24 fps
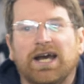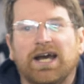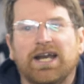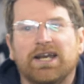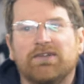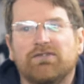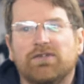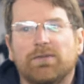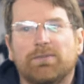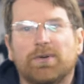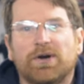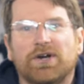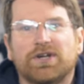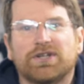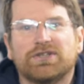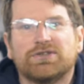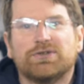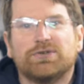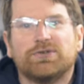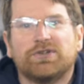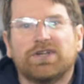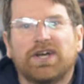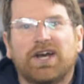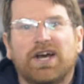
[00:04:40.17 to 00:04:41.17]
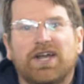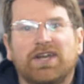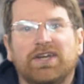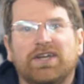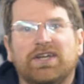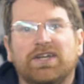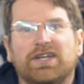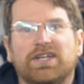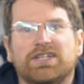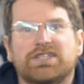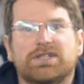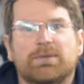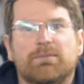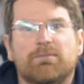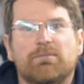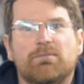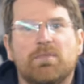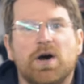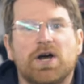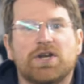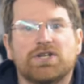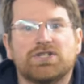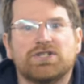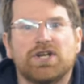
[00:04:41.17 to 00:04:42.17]
And if your bike's all done, it's a
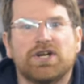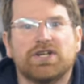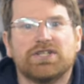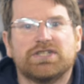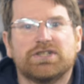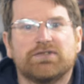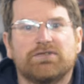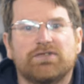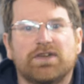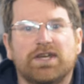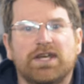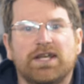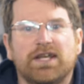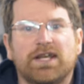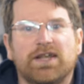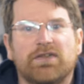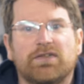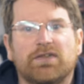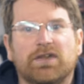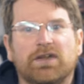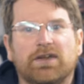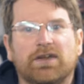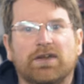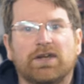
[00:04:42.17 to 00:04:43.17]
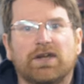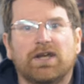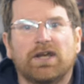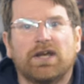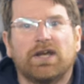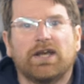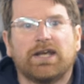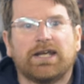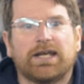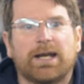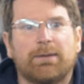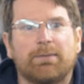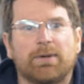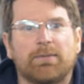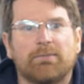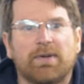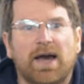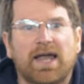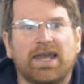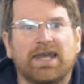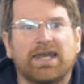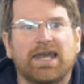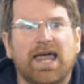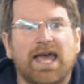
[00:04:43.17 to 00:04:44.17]
much nicer feeling than coming
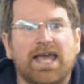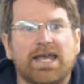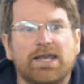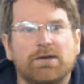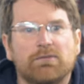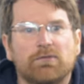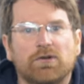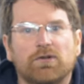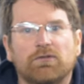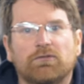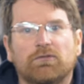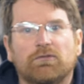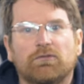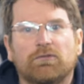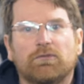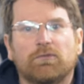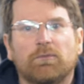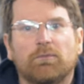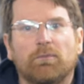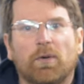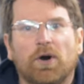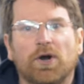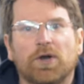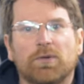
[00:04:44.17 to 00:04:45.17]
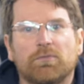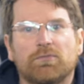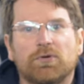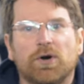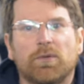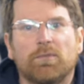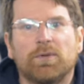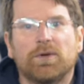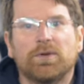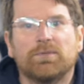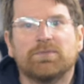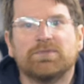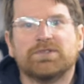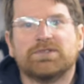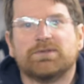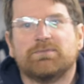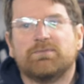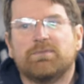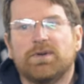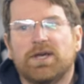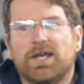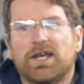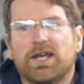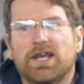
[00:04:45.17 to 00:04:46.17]
back late with bike problems,
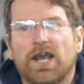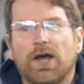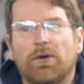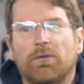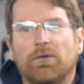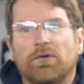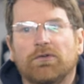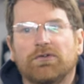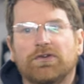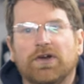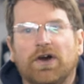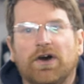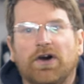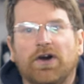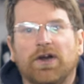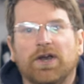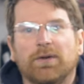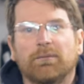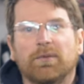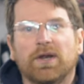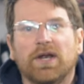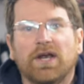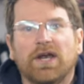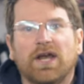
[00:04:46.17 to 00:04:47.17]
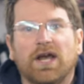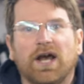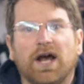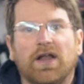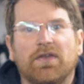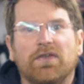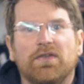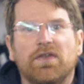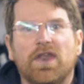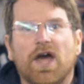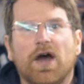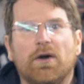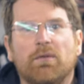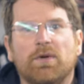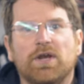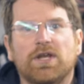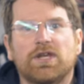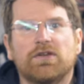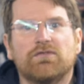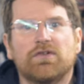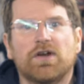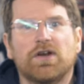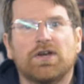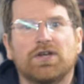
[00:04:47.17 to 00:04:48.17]
being low on time, and knowing
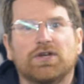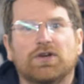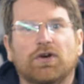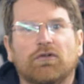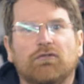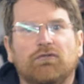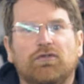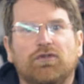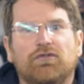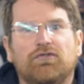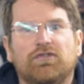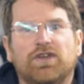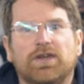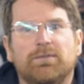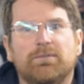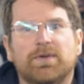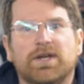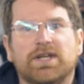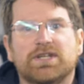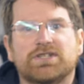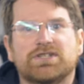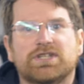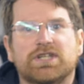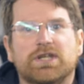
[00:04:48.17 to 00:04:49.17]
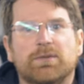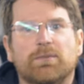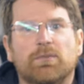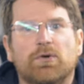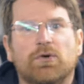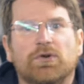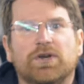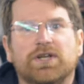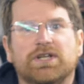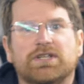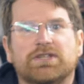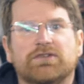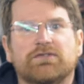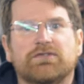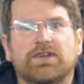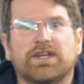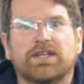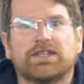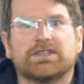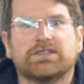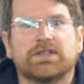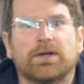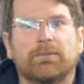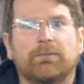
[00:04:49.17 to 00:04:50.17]
you've only got 15 minutes in the morning to
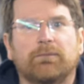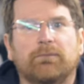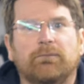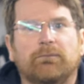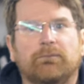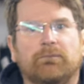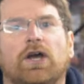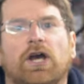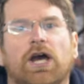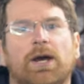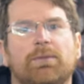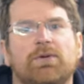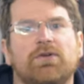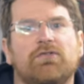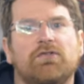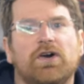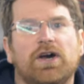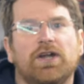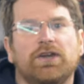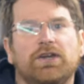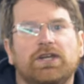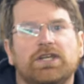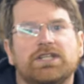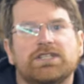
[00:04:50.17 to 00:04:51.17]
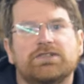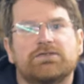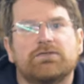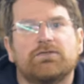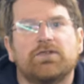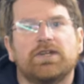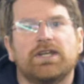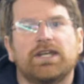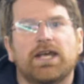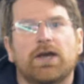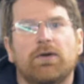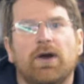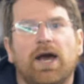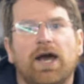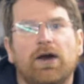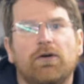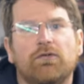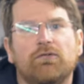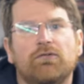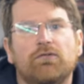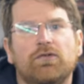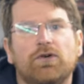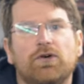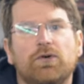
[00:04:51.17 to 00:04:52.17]
fix them. Hope you found this video
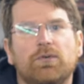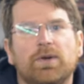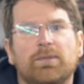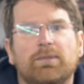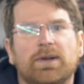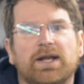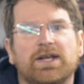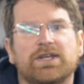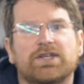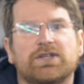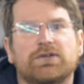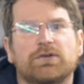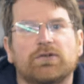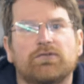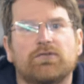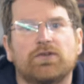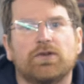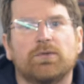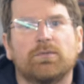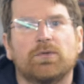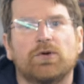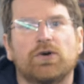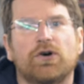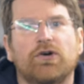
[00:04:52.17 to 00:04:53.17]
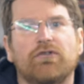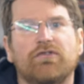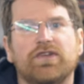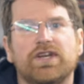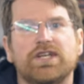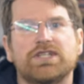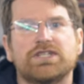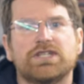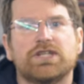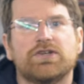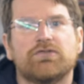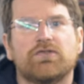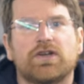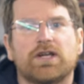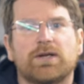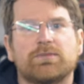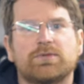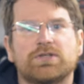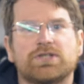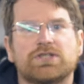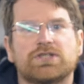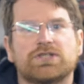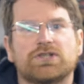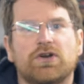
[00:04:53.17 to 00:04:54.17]
helpful. We plan to do a few more of these in the
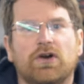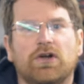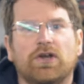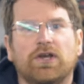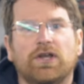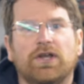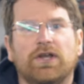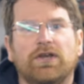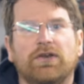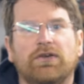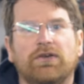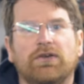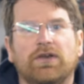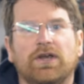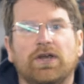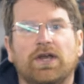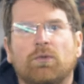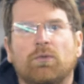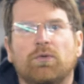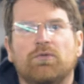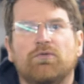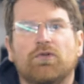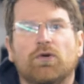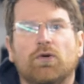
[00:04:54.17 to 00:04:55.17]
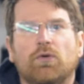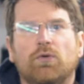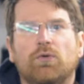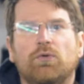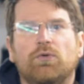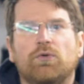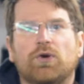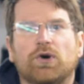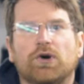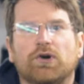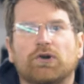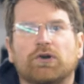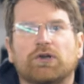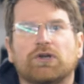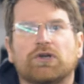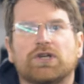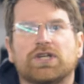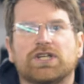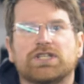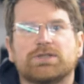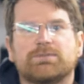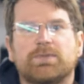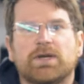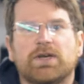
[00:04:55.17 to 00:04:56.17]
run-up to Scotland. We've all got
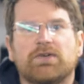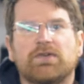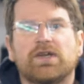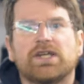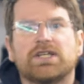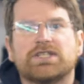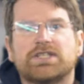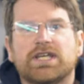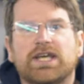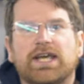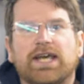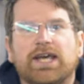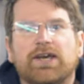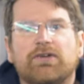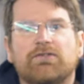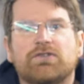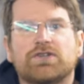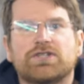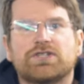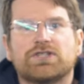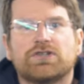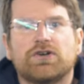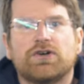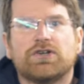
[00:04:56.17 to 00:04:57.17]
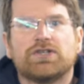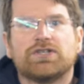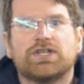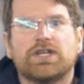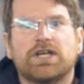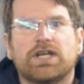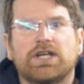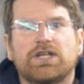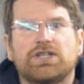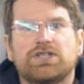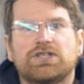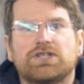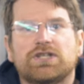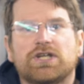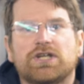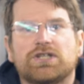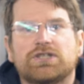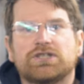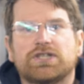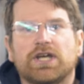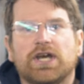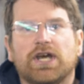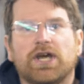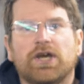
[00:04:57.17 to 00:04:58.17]
good experience here of the Scottish.
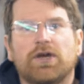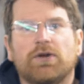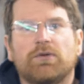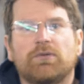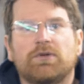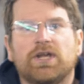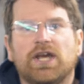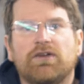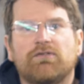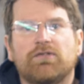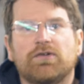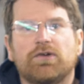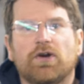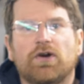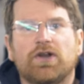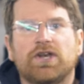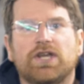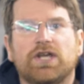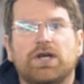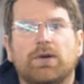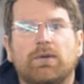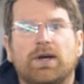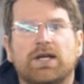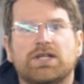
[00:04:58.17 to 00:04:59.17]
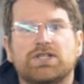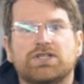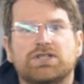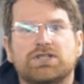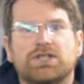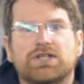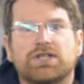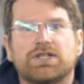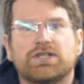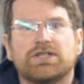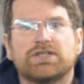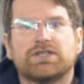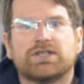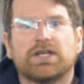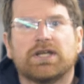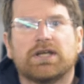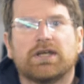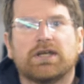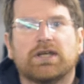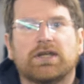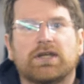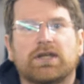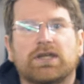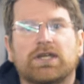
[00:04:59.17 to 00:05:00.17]
So yeah, if you've got any questions,
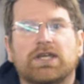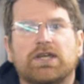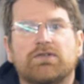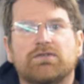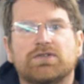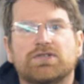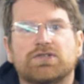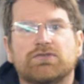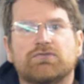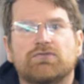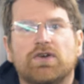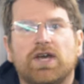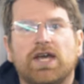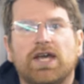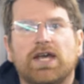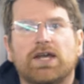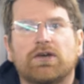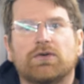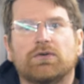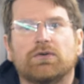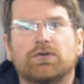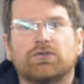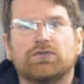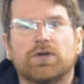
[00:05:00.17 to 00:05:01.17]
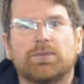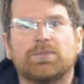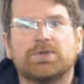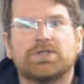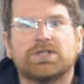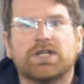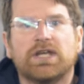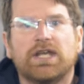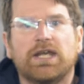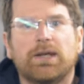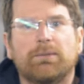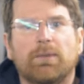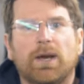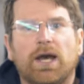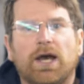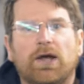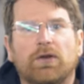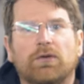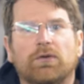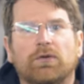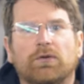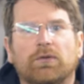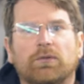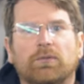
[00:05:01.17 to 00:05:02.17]
then give us a ring or drop us an
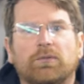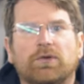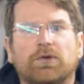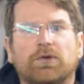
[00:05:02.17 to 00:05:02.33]
email or